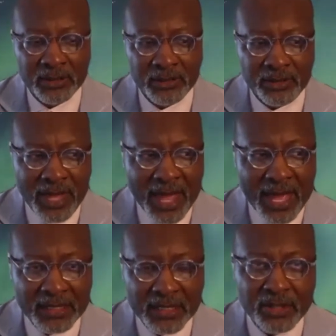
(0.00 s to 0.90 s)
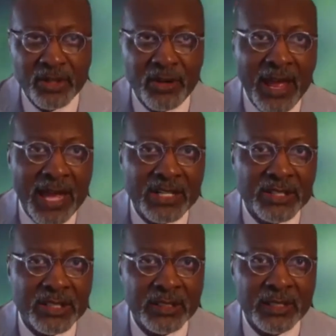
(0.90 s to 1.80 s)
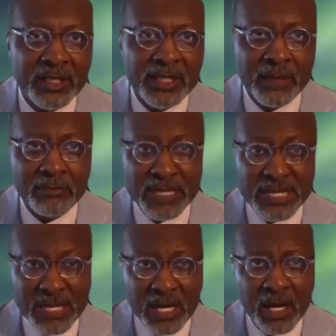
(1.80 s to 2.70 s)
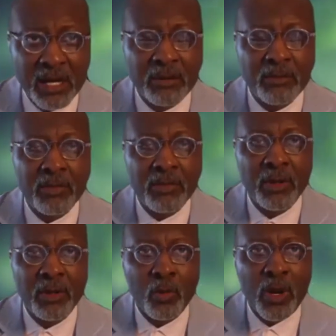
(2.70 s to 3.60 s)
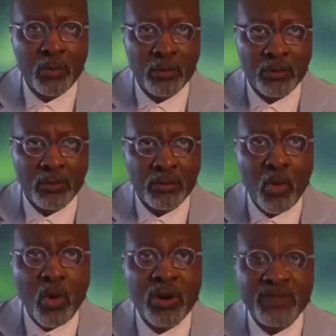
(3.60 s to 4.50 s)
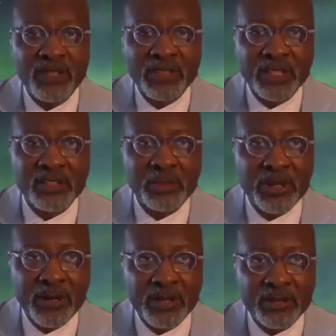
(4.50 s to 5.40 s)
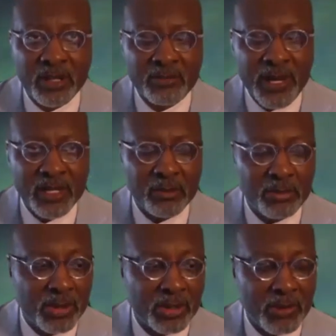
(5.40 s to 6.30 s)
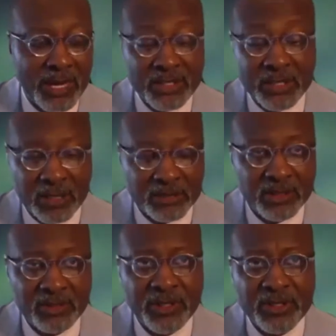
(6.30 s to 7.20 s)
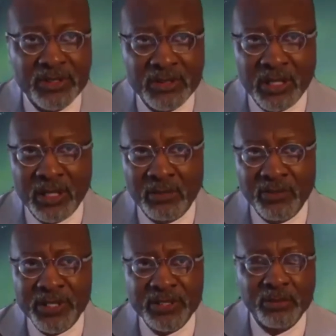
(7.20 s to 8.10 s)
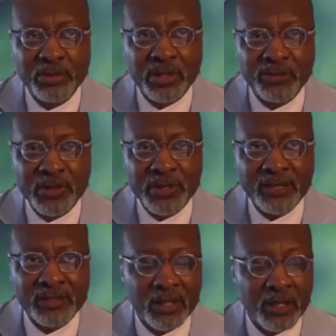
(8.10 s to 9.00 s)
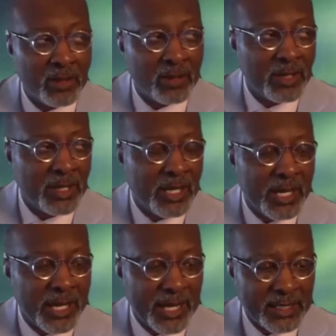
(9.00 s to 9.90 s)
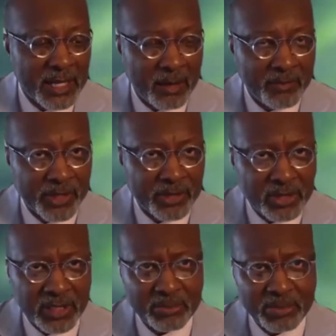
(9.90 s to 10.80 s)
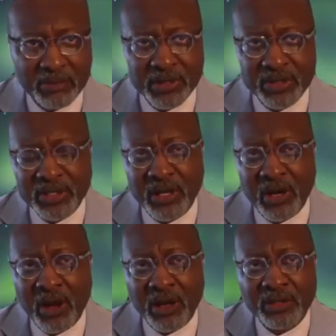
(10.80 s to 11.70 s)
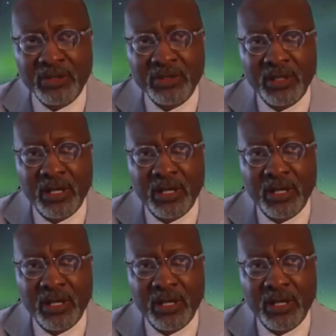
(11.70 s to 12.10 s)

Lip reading: that interaction can become what more of us experience. I'm writing a book. Well, actually, I just finished the book a few days ago, and it should get published in August